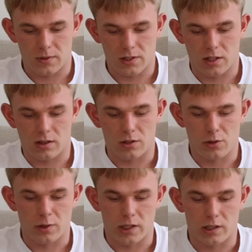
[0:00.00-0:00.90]
set the
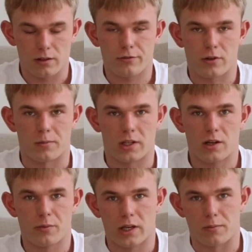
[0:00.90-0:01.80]
URL from the
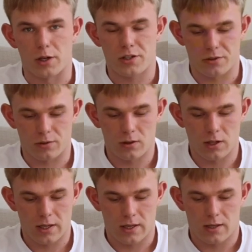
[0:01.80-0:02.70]
iterator module
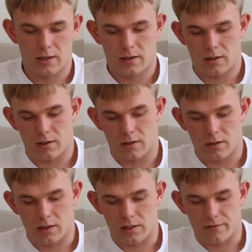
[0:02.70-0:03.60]

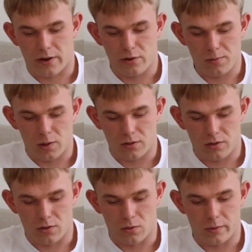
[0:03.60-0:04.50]
as a variable,
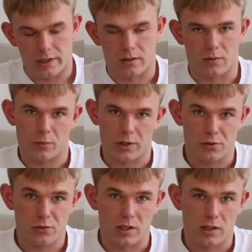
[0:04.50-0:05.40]
so we can
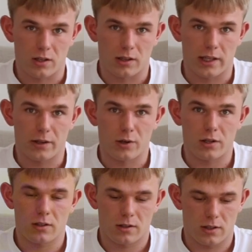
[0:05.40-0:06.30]
reuse it later
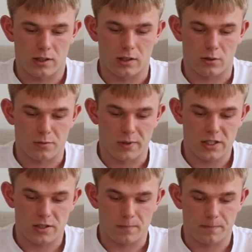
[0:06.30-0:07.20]
on in the
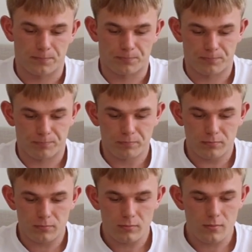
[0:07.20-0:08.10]
automation.
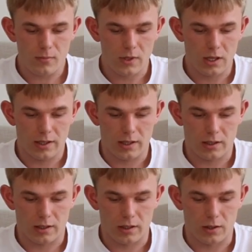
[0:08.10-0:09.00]

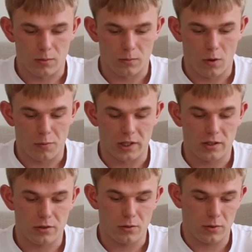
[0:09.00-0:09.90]
And what we
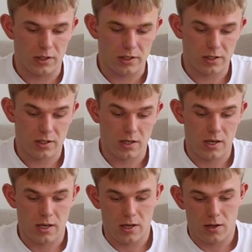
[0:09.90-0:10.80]
then do is
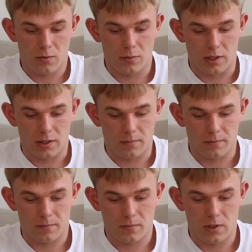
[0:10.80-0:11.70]
we
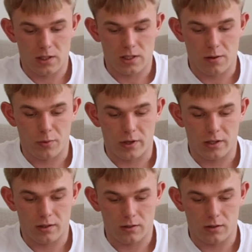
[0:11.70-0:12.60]

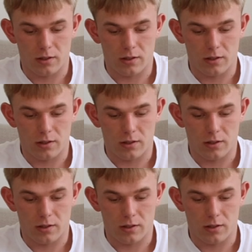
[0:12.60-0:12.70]
separate